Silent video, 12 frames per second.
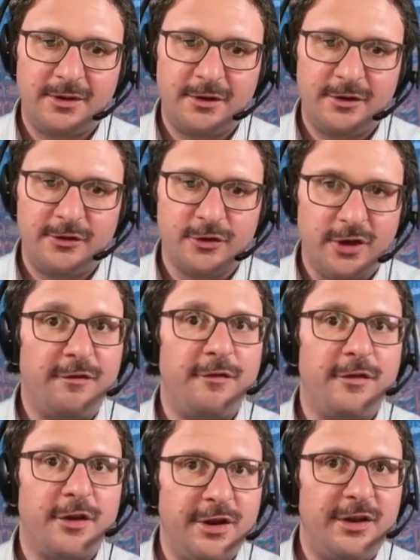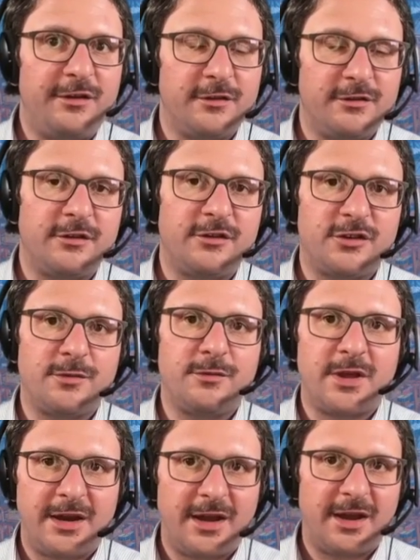So if there is a system
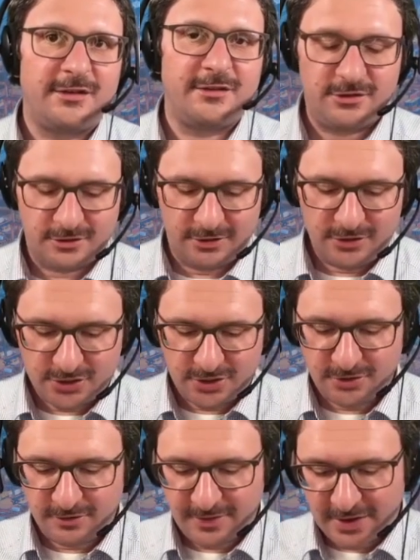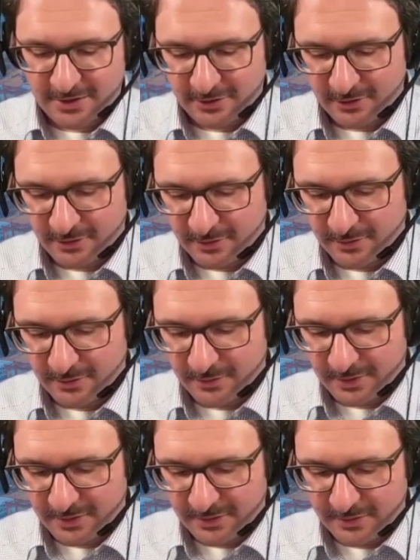that has this solution, then
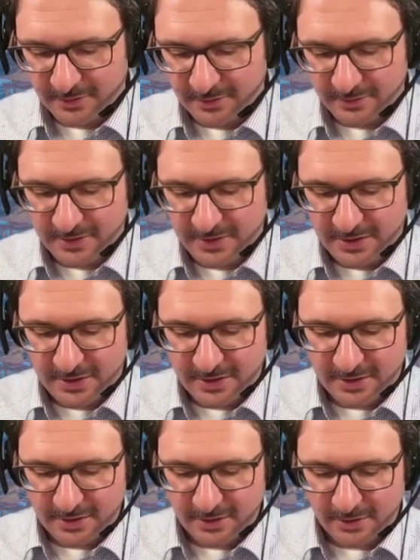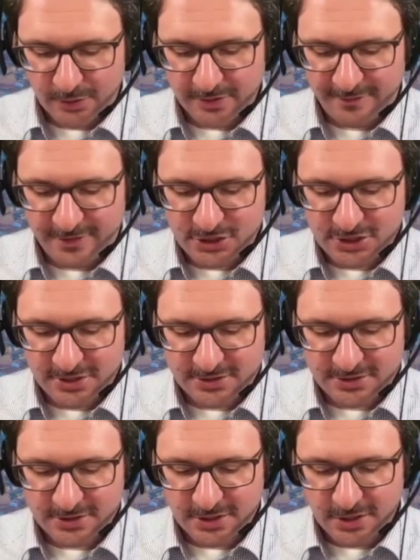the
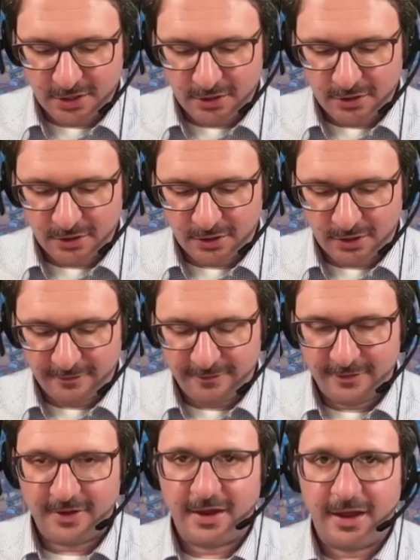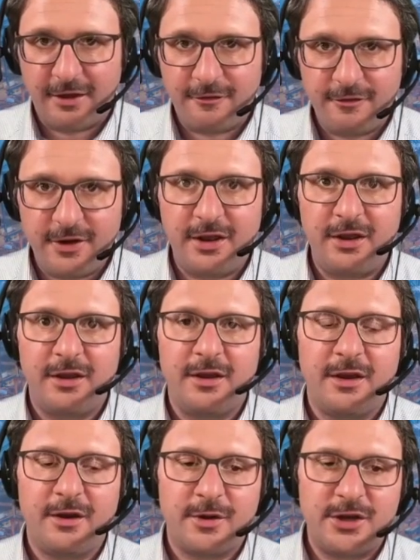coefficients of every
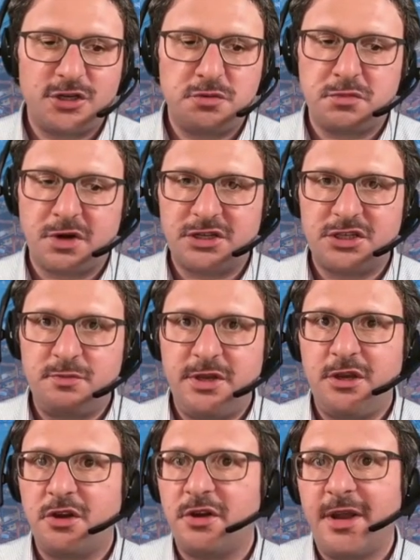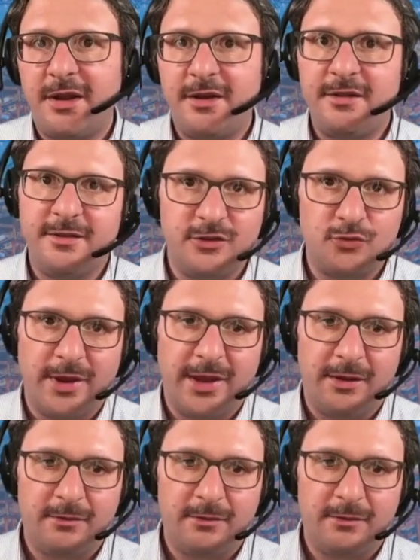equation must be connected in this way.